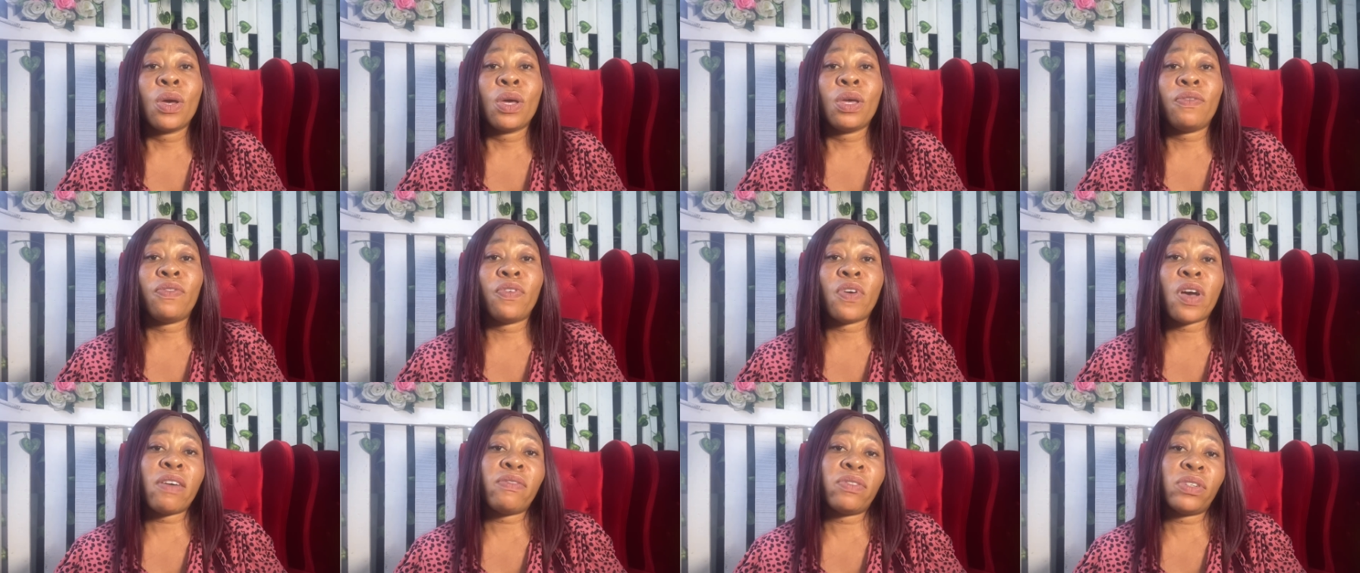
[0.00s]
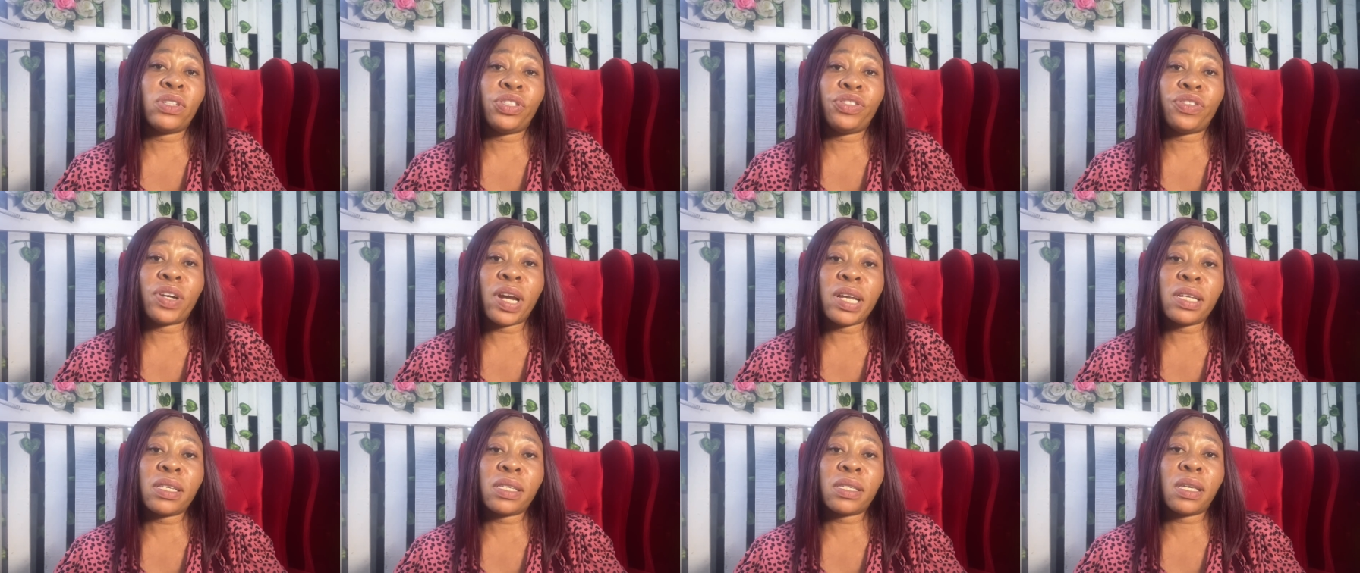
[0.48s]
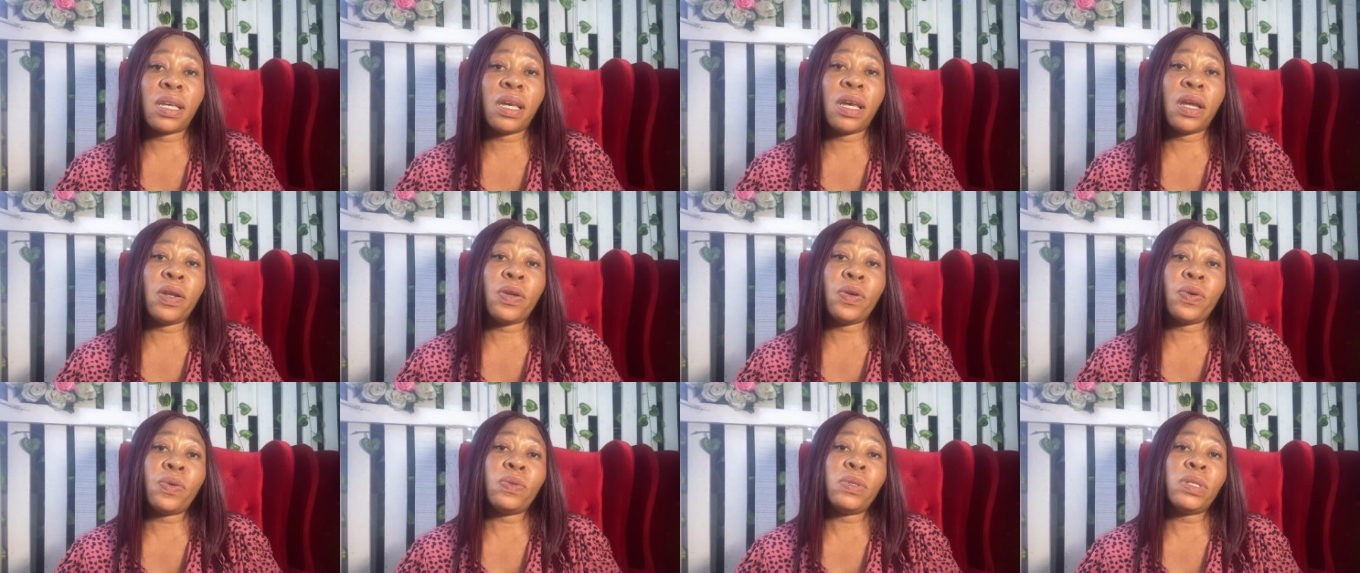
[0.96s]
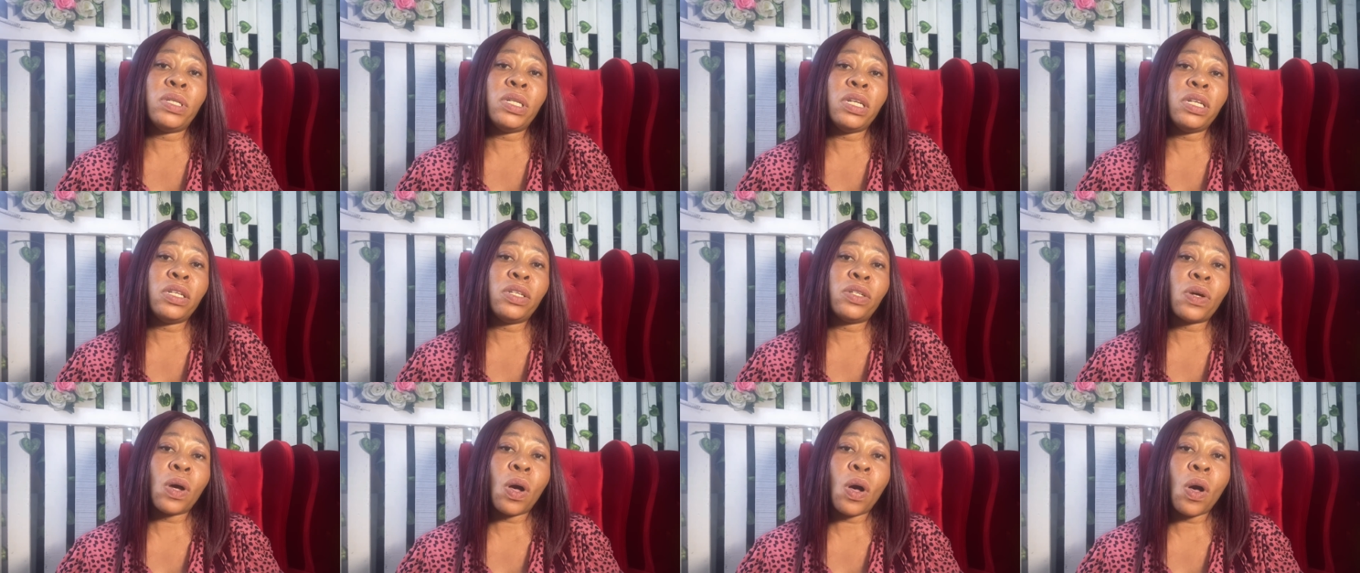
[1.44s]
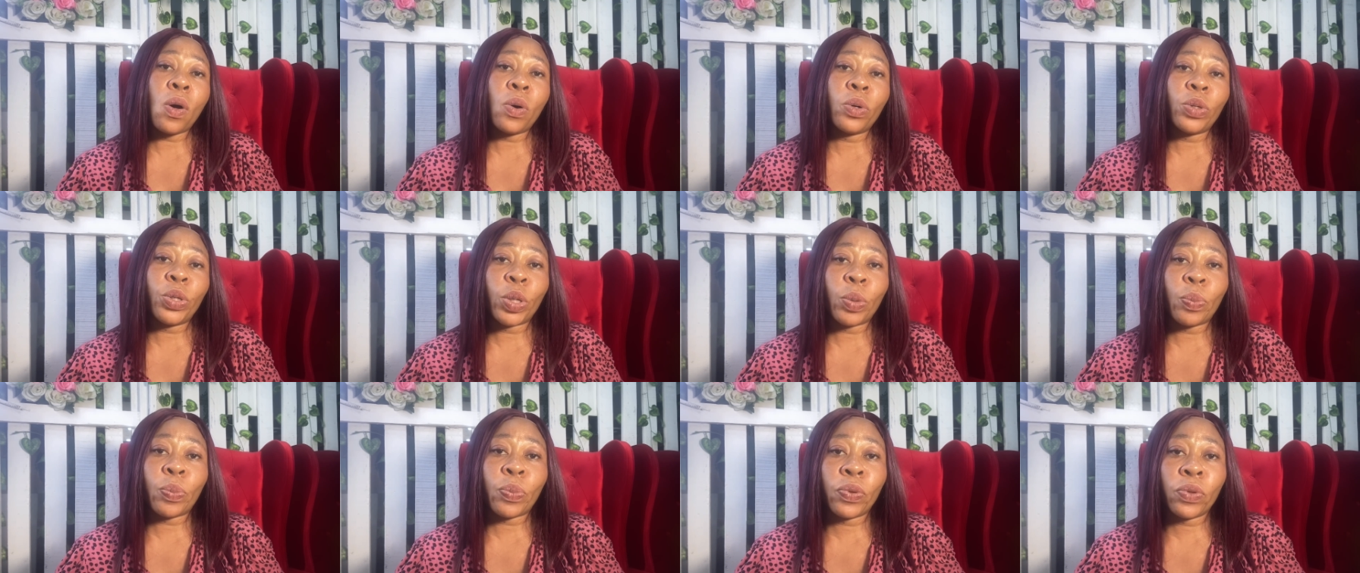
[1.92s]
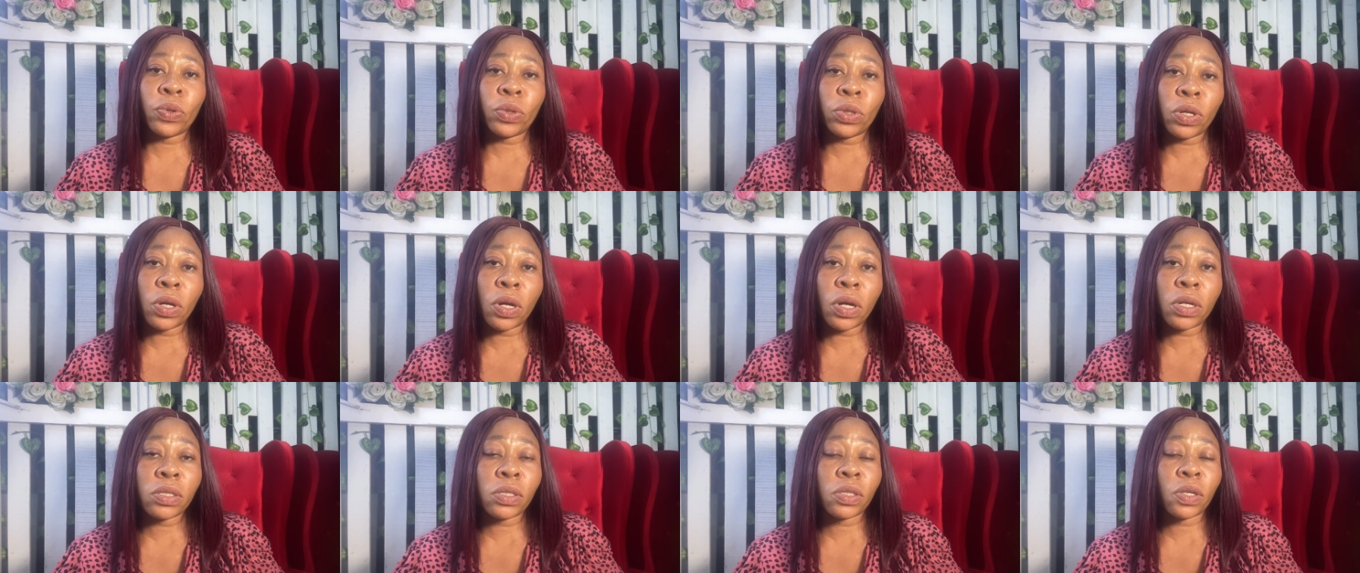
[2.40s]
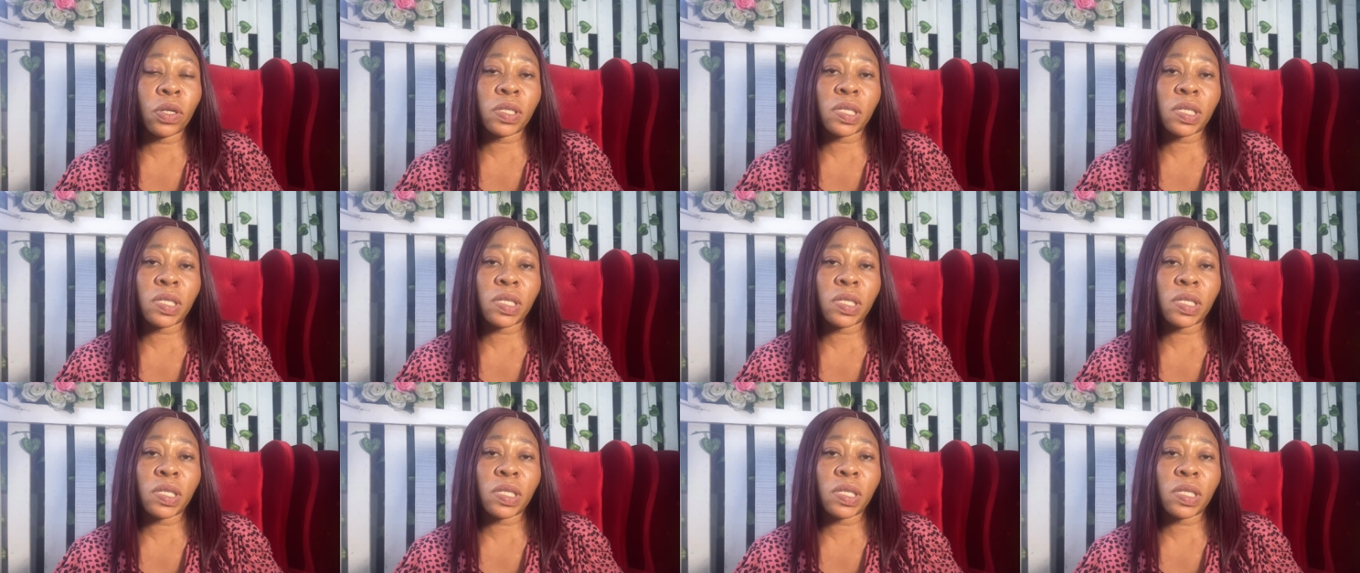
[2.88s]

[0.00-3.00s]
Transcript: if you have a dry skin, you need all your products,